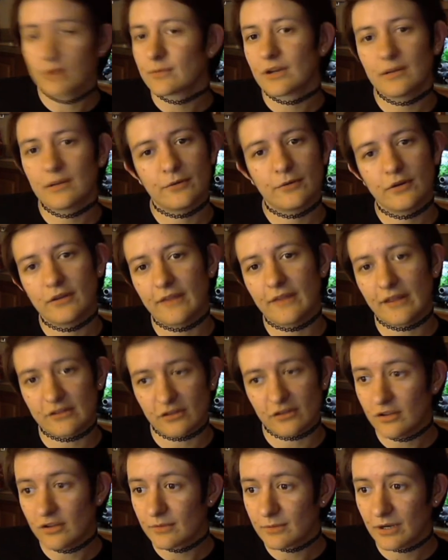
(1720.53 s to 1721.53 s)
I'm
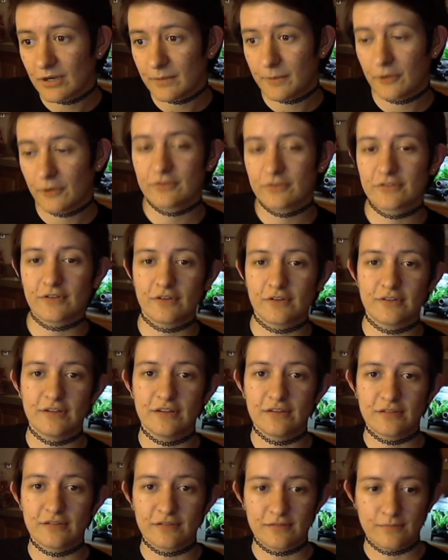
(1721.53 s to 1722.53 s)
gonna post on
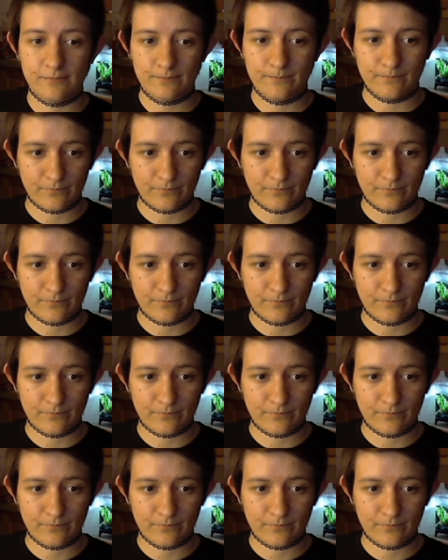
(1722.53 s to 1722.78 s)
this.